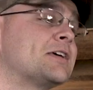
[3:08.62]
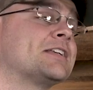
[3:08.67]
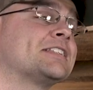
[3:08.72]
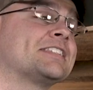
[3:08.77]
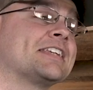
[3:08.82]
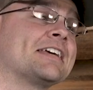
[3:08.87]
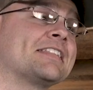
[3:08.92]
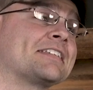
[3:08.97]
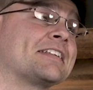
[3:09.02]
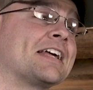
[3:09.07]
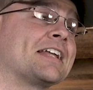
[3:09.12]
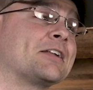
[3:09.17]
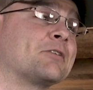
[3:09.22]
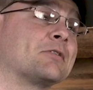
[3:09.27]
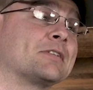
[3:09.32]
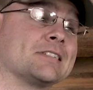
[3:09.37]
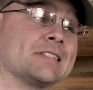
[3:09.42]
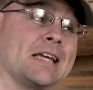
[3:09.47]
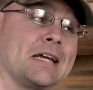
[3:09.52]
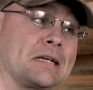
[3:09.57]
Seth and I
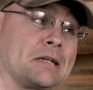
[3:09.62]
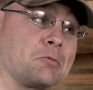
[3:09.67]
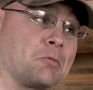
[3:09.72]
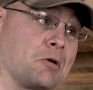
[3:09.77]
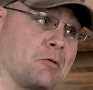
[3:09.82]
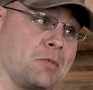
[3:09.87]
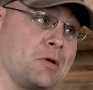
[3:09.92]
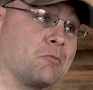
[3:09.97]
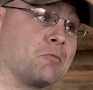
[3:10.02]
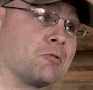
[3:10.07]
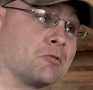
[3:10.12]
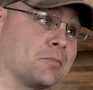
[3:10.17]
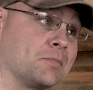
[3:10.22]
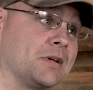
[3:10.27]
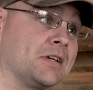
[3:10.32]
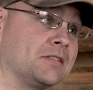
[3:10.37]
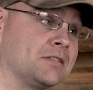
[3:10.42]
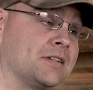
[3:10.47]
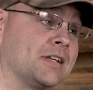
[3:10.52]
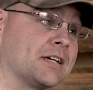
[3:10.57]
know exactly where we want to
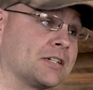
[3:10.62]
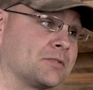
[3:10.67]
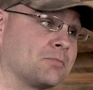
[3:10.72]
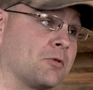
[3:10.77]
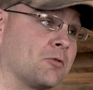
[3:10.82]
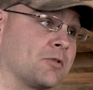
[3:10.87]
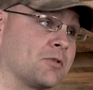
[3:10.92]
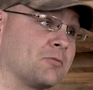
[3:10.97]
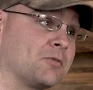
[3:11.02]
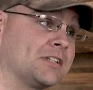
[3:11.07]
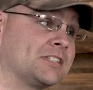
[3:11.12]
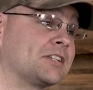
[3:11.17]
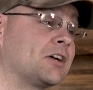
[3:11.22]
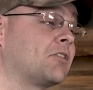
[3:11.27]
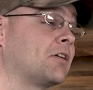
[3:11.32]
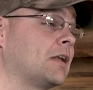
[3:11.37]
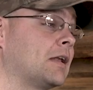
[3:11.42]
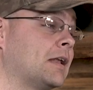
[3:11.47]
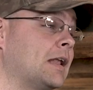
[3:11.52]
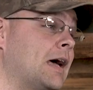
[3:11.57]
be the next morning. We
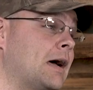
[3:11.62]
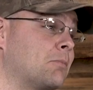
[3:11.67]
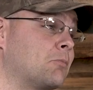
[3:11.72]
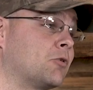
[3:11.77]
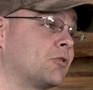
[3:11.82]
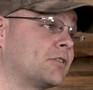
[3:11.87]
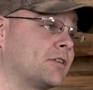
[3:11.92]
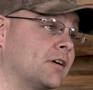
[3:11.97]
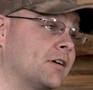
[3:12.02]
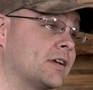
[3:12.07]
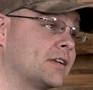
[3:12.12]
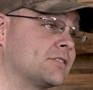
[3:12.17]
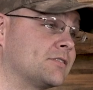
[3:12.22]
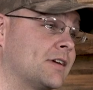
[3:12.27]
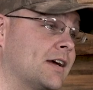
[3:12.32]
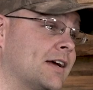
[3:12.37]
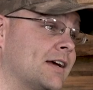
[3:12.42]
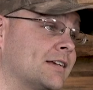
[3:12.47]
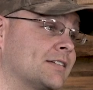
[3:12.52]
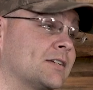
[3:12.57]
saw a lot more turkey
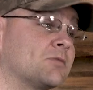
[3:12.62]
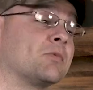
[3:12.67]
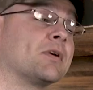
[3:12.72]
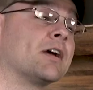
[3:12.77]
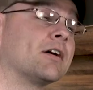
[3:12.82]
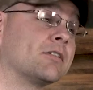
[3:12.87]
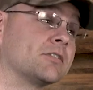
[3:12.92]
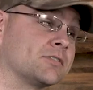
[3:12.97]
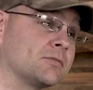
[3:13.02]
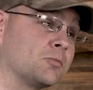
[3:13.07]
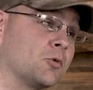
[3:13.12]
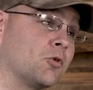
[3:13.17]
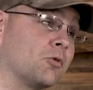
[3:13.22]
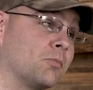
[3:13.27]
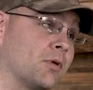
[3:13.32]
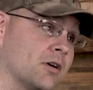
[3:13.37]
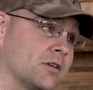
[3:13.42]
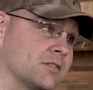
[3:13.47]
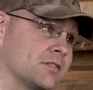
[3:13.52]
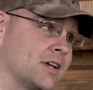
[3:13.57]
tracks and we heard some more
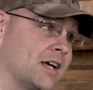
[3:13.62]
birds